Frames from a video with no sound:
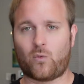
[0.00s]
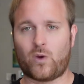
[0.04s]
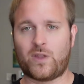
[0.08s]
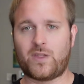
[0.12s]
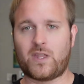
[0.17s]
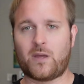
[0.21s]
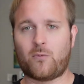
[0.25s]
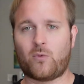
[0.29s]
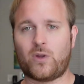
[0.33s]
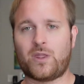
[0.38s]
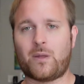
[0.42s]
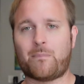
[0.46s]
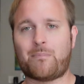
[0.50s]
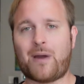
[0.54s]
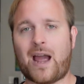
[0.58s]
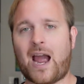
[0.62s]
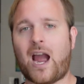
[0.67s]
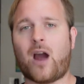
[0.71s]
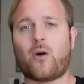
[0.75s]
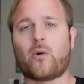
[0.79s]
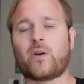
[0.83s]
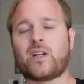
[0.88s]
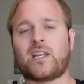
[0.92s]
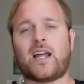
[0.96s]
When the
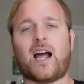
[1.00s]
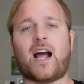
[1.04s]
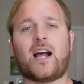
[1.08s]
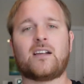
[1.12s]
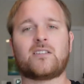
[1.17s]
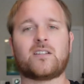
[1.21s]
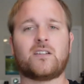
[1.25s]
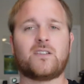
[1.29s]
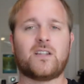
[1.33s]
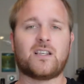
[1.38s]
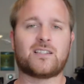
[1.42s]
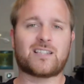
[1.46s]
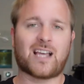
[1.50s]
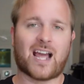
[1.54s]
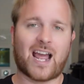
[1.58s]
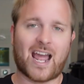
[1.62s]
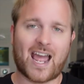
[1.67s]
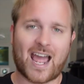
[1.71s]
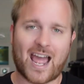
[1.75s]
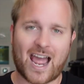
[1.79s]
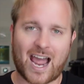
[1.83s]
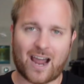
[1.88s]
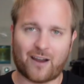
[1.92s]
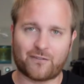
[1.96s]
power dies on this, I
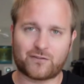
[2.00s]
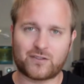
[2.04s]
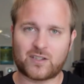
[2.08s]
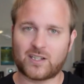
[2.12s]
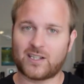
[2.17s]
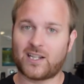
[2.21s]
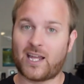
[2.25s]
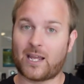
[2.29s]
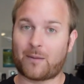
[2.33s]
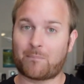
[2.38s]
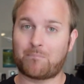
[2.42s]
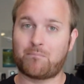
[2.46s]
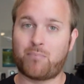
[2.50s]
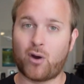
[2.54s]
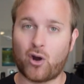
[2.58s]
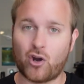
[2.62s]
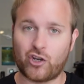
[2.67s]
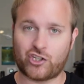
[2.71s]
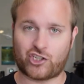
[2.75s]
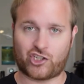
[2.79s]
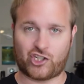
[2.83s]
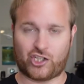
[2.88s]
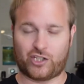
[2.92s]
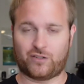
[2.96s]
have to like
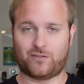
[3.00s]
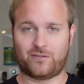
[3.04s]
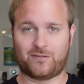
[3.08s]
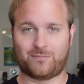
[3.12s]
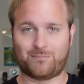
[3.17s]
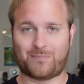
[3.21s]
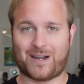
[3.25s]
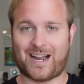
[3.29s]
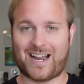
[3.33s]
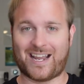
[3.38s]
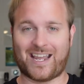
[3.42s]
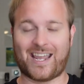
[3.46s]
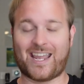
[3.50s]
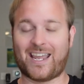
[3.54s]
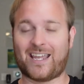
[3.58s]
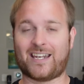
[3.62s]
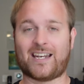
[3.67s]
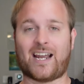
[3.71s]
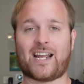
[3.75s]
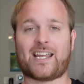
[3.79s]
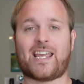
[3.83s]
push it by hand.